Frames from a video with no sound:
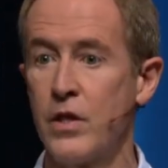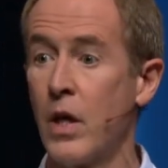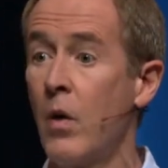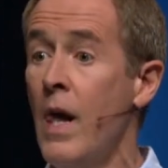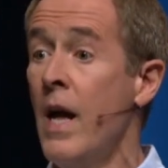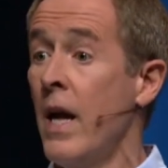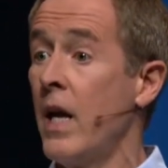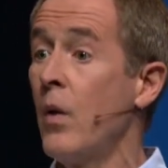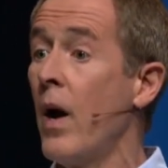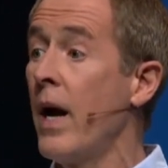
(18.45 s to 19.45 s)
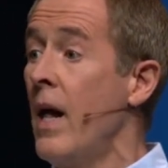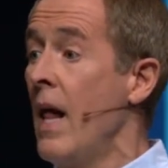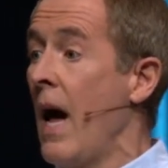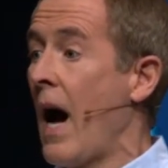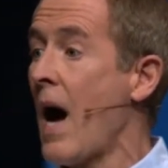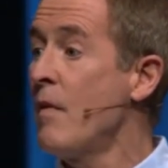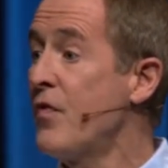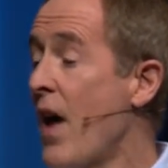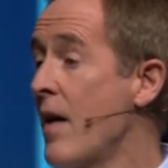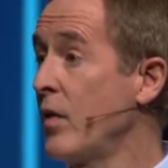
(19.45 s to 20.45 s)
So anyway, I'm a
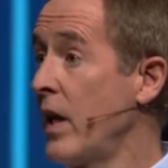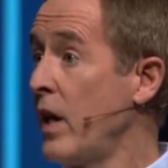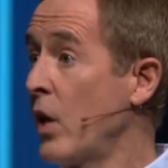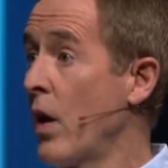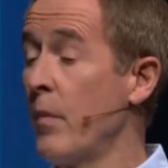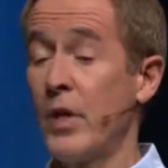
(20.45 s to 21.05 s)
five on the Enneagram,